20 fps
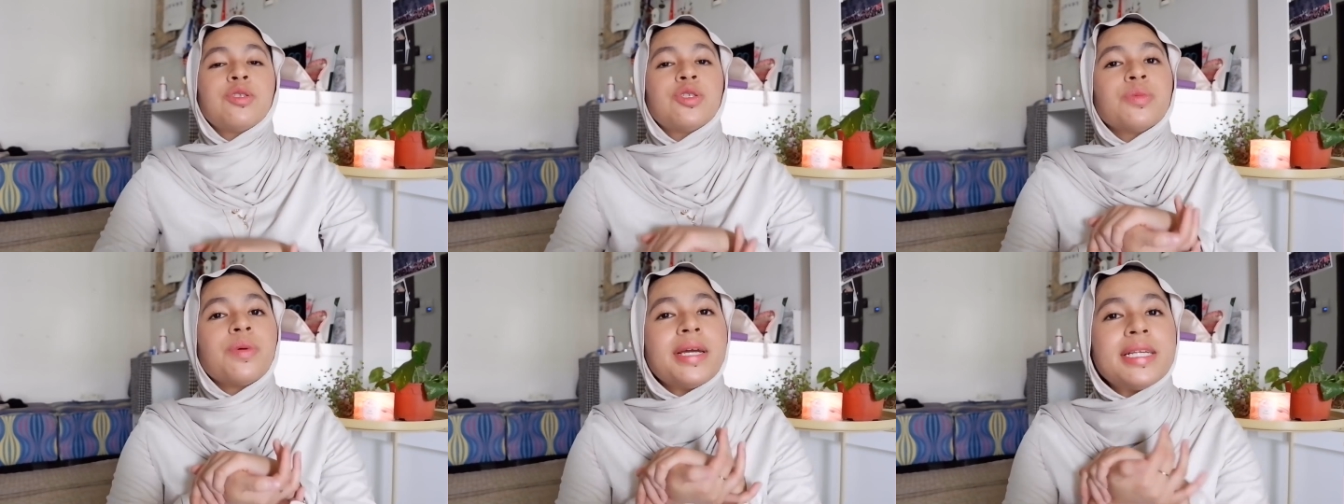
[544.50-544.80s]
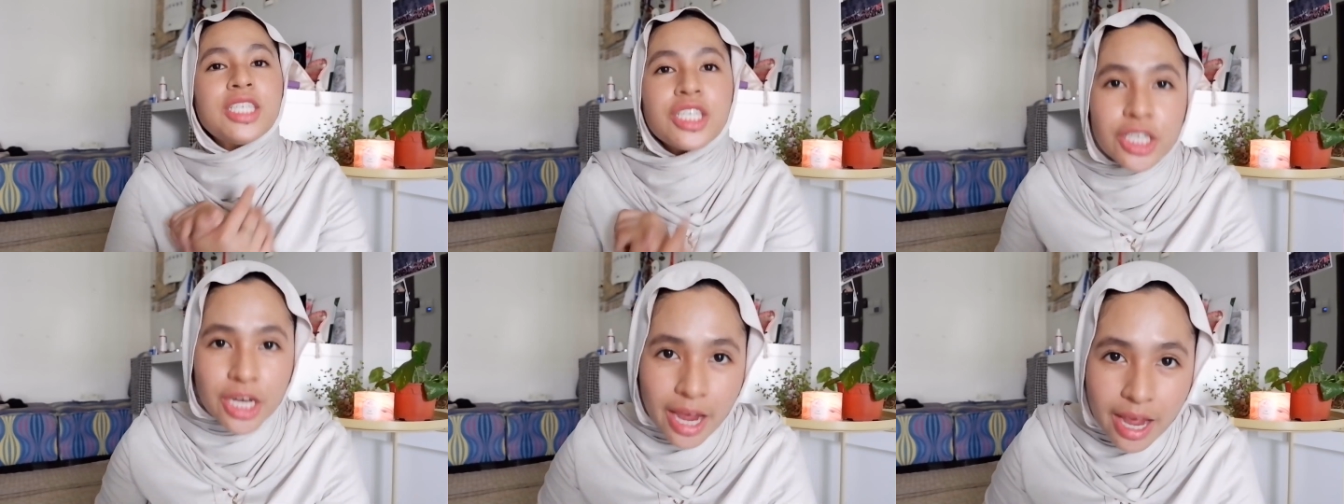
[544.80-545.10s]
to my
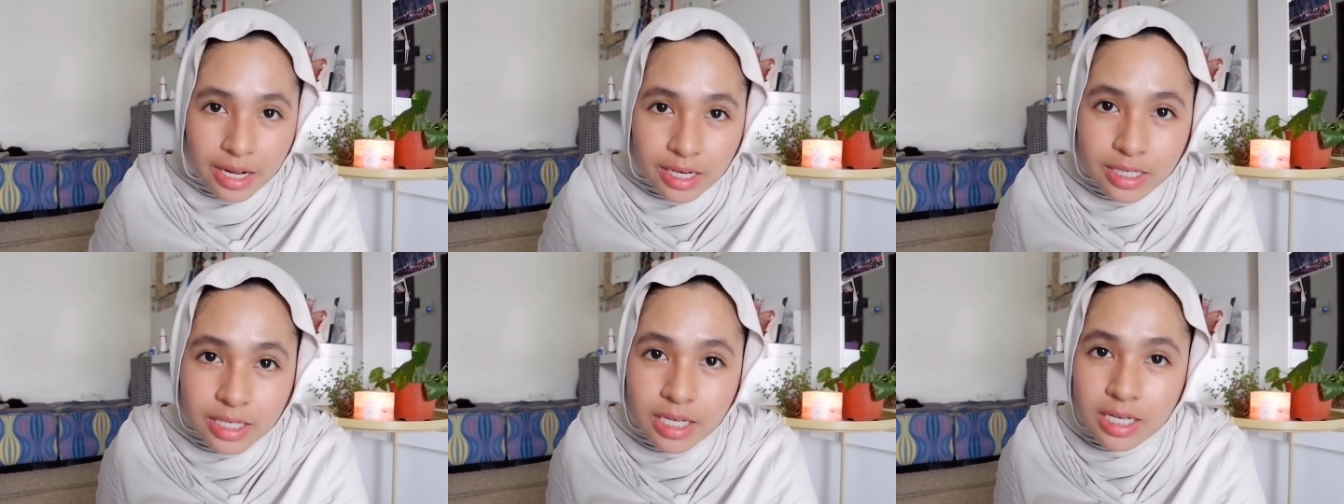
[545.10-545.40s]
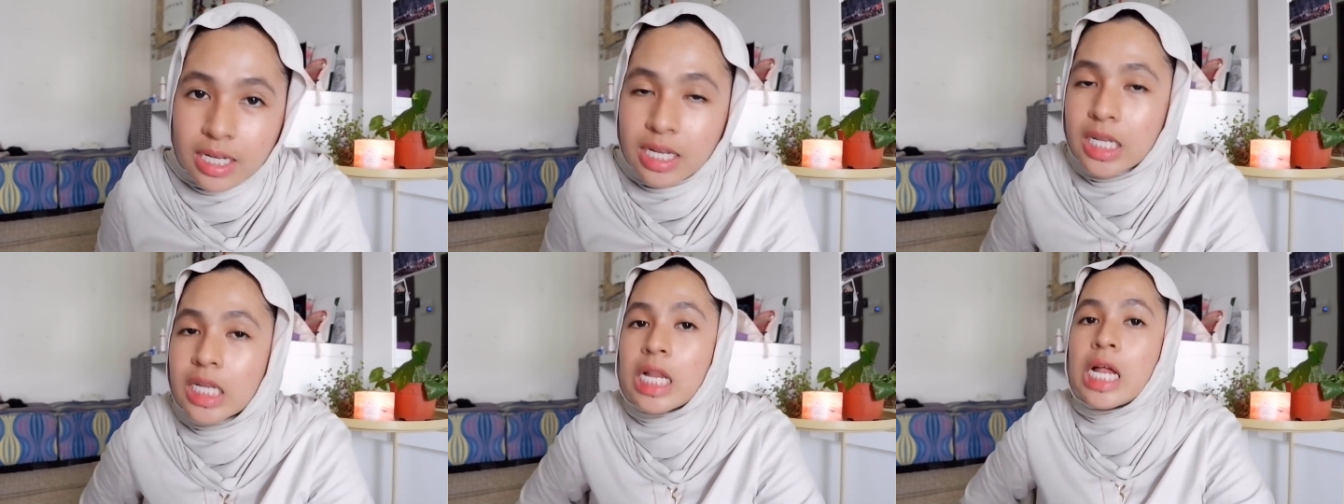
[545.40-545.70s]

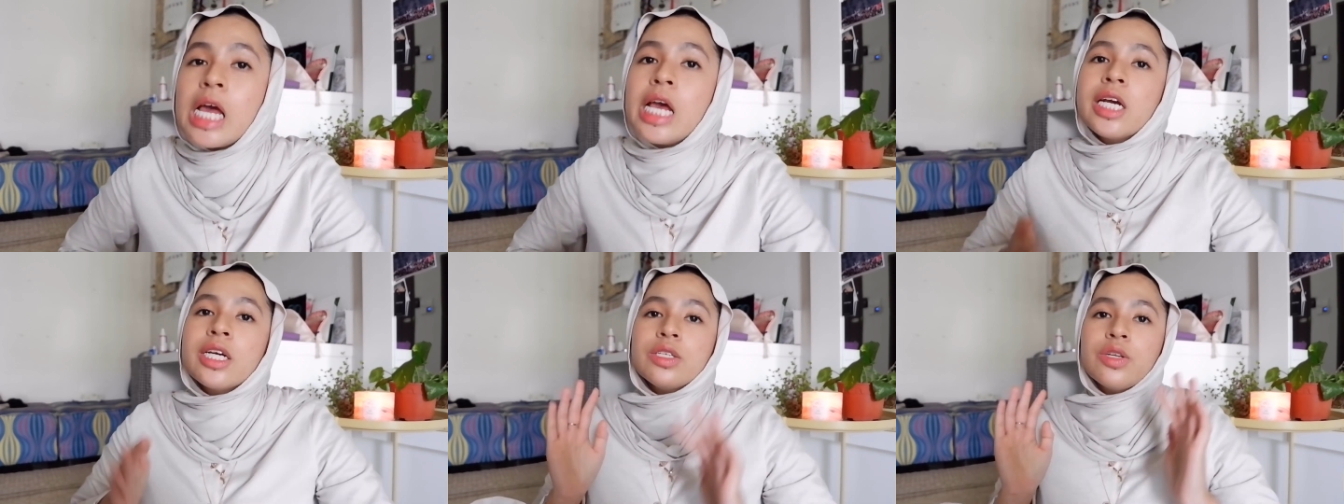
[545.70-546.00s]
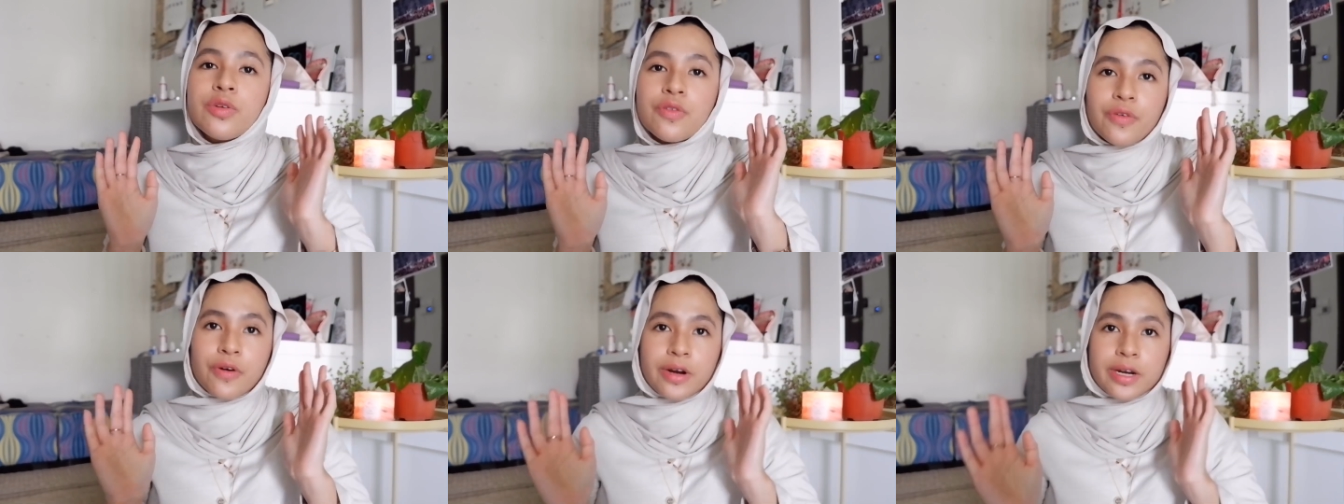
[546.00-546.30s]
channel,
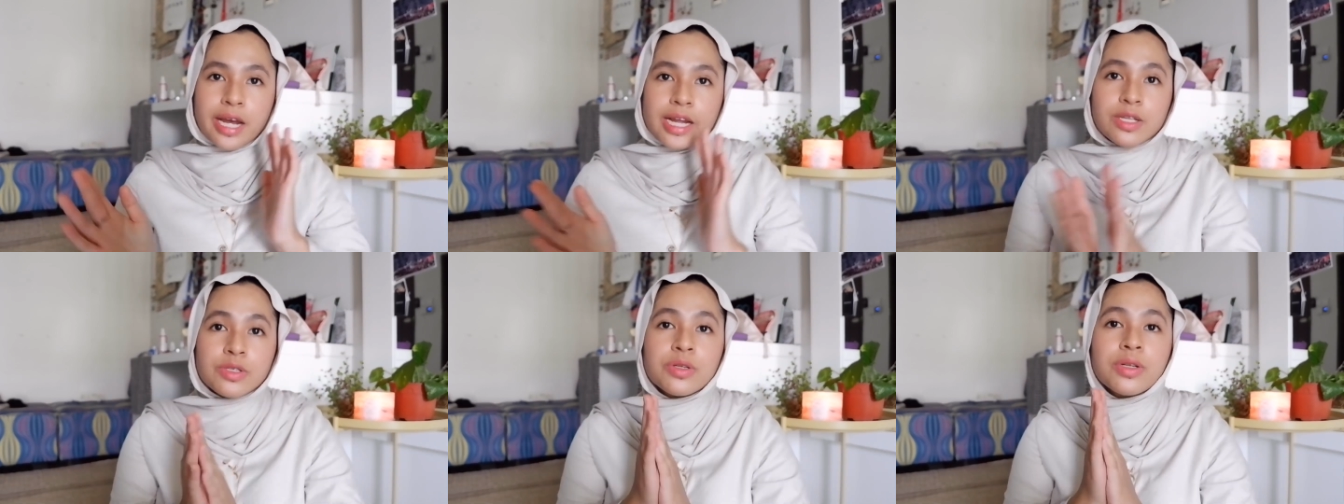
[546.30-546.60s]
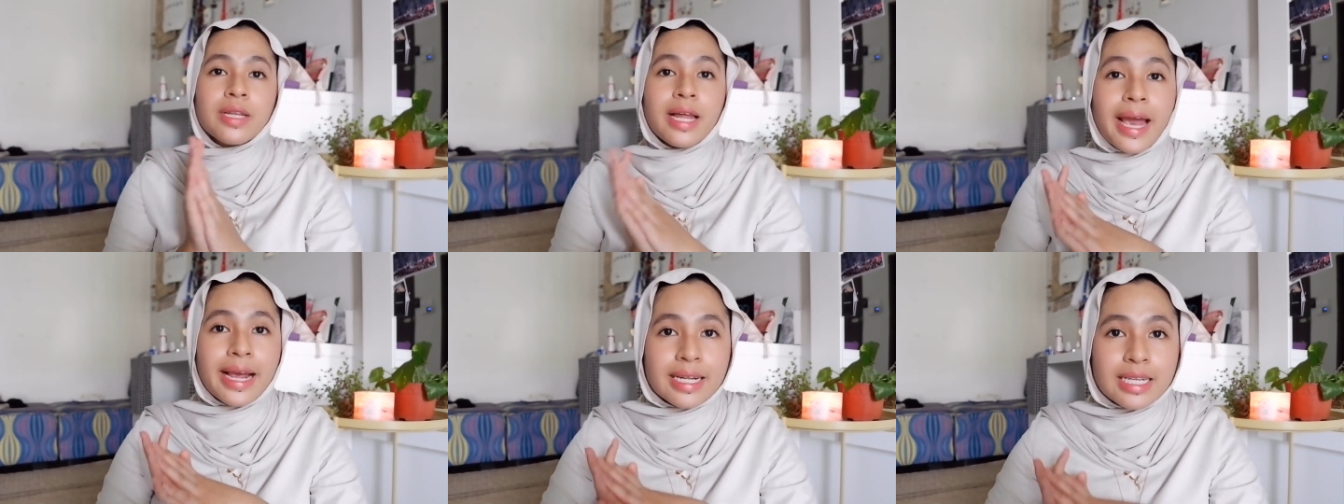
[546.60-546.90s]
don't forget to
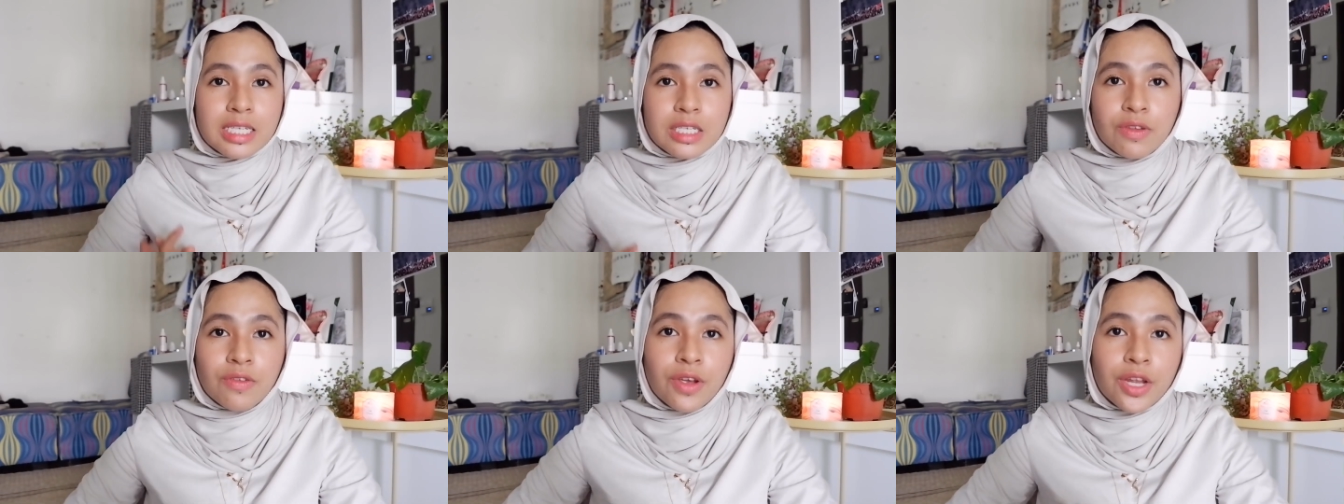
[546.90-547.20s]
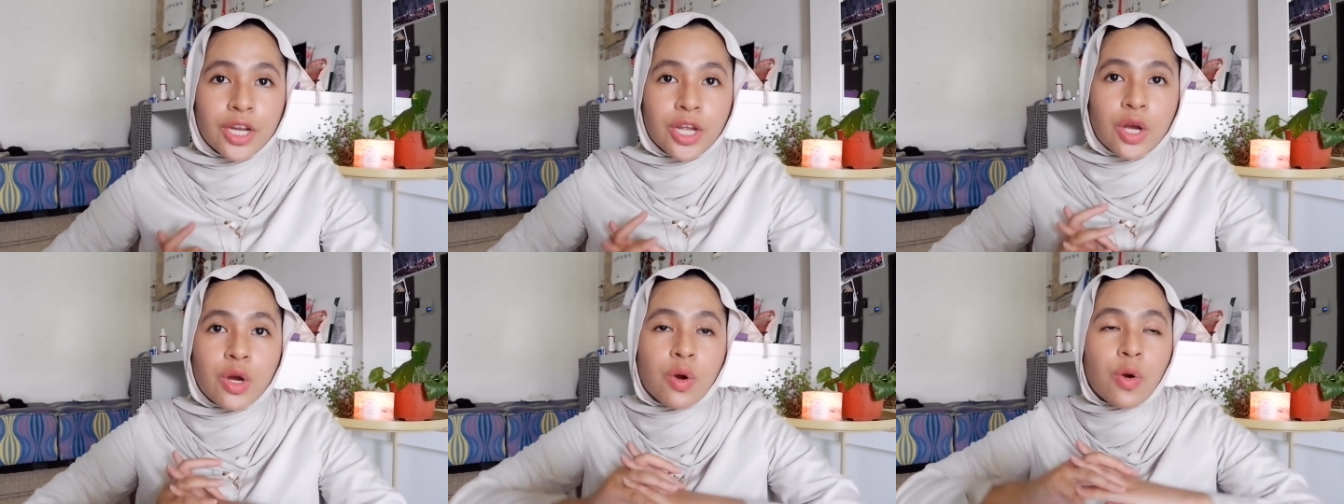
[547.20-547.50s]
like this
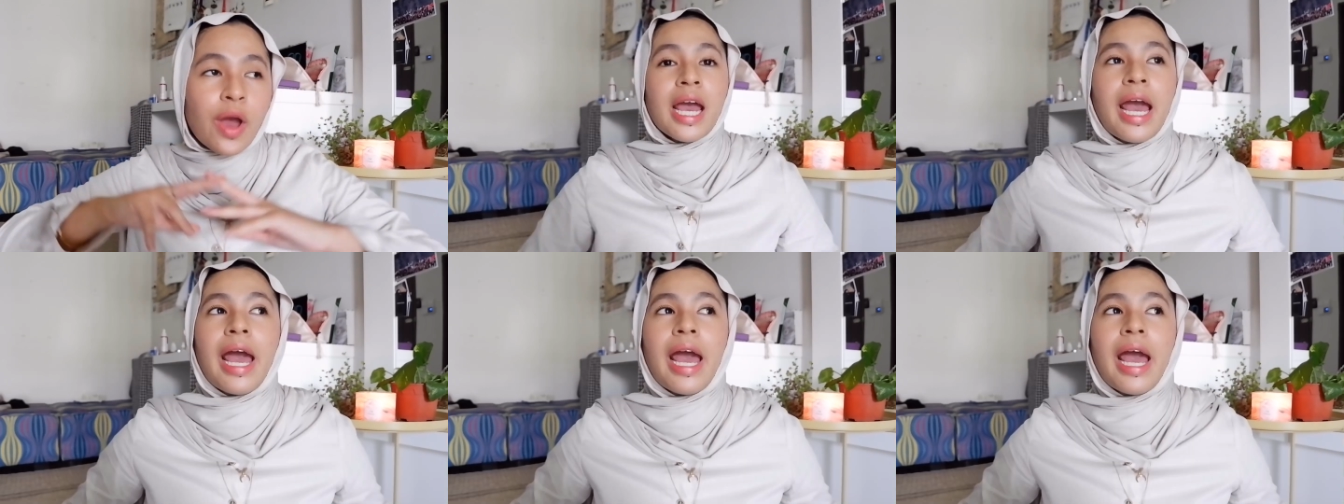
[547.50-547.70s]
video